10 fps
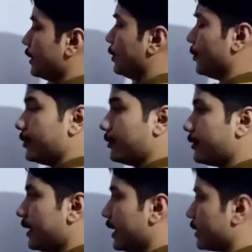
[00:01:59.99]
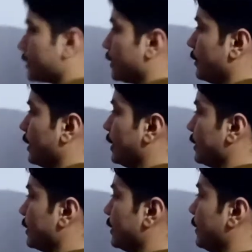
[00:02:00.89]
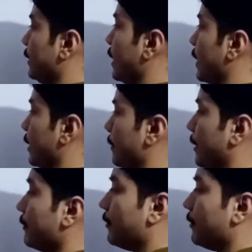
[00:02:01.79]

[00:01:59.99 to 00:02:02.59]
you know the answer, it's 10. But